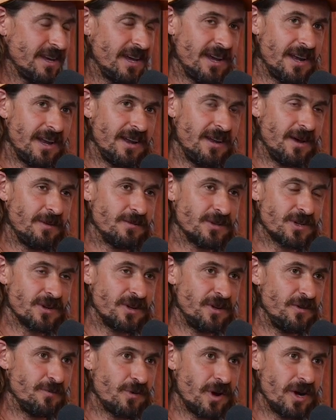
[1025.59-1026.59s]
and I'm
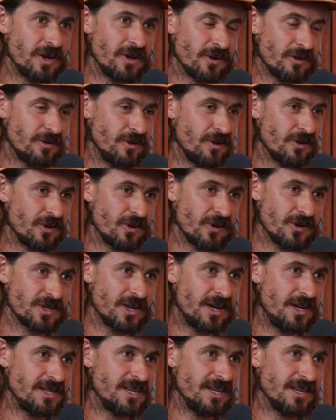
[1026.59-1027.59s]
sure you've brought your little girls
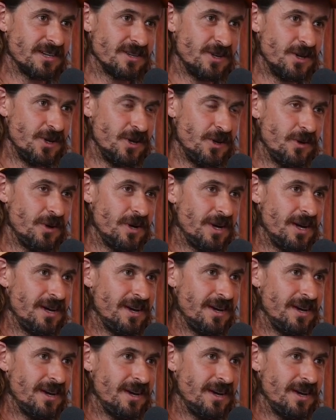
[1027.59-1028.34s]
hunting too.